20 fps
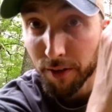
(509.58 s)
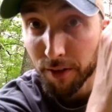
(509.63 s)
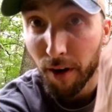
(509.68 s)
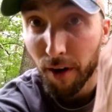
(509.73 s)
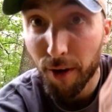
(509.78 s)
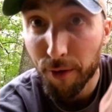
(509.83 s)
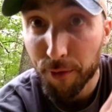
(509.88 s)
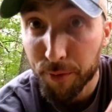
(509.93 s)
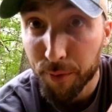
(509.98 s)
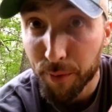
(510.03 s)

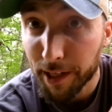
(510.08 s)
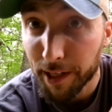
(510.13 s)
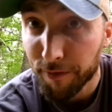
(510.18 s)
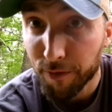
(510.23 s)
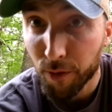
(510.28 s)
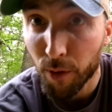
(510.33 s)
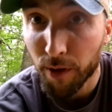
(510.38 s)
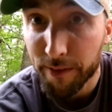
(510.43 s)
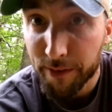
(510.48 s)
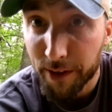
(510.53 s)
all 3 or
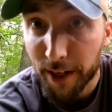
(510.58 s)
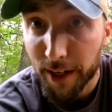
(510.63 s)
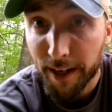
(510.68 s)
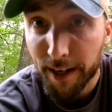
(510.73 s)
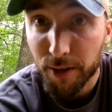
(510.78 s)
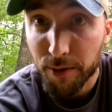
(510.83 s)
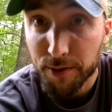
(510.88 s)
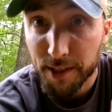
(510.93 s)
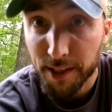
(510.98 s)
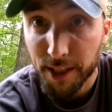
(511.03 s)
4 of your
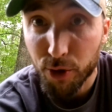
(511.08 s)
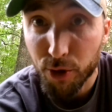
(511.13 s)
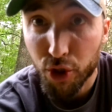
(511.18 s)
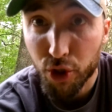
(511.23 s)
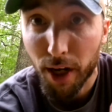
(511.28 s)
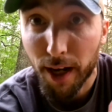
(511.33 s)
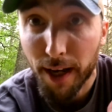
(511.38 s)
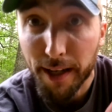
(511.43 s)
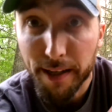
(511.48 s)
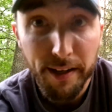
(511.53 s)
arrows that you
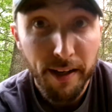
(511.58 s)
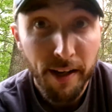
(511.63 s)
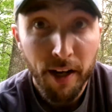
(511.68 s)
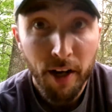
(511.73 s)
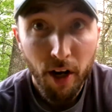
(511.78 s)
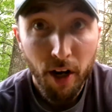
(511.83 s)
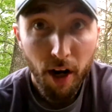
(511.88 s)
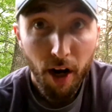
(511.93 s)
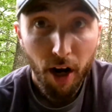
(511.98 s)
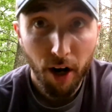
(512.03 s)
shot
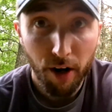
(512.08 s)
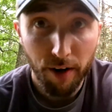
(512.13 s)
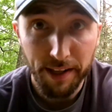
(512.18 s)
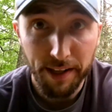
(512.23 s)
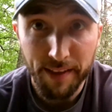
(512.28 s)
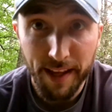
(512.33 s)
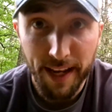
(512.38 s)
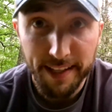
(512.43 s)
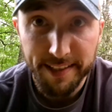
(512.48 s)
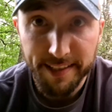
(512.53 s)
are
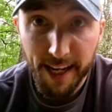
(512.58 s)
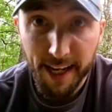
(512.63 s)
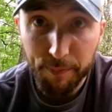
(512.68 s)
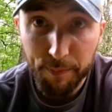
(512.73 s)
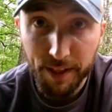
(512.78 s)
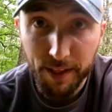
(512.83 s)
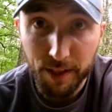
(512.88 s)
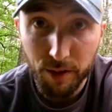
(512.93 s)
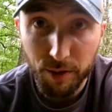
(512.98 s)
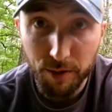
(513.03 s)
in that tape
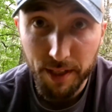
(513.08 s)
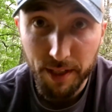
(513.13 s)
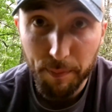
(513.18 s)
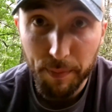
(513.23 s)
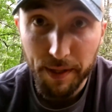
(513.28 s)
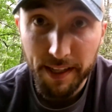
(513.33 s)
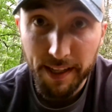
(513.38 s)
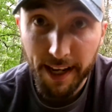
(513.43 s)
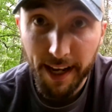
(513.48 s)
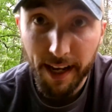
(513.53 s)
that goes up
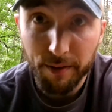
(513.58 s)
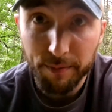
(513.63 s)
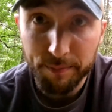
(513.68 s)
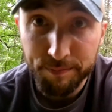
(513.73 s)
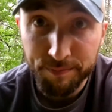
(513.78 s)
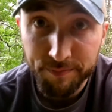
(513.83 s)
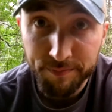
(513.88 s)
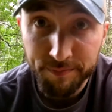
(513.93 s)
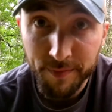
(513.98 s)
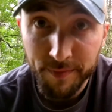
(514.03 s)
and down.
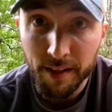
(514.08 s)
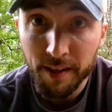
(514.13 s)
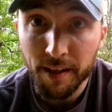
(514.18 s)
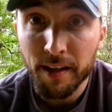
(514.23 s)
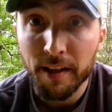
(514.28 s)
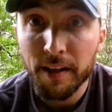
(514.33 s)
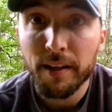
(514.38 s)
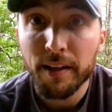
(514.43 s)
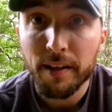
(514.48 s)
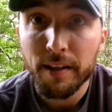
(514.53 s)

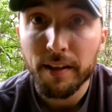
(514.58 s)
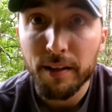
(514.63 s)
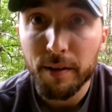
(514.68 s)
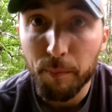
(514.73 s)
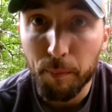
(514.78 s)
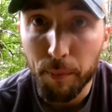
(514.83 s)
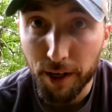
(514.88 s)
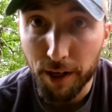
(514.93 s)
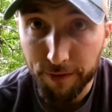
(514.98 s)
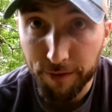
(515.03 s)

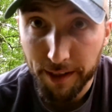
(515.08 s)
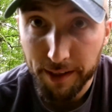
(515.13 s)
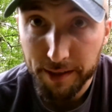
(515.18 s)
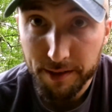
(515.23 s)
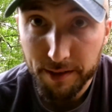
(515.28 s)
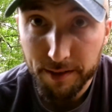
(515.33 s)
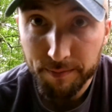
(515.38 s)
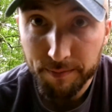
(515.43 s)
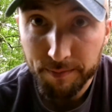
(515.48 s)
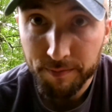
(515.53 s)

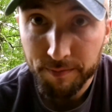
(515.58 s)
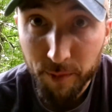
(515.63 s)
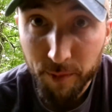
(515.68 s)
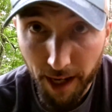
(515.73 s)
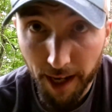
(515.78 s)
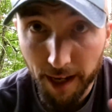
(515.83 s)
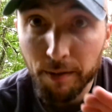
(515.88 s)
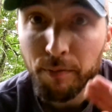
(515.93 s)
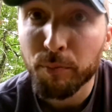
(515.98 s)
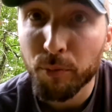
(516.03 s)
Perfect.
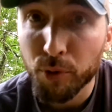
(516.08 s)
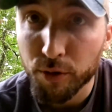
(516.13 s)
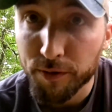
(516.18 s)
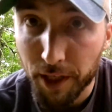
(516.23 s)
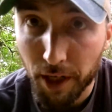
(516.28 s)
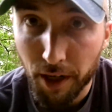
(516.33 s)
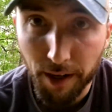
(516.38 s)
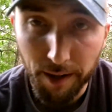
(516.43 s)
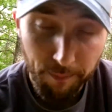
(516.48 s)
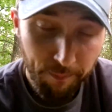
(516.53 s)
Okay, moving
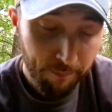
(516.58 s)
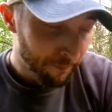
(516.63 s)
on.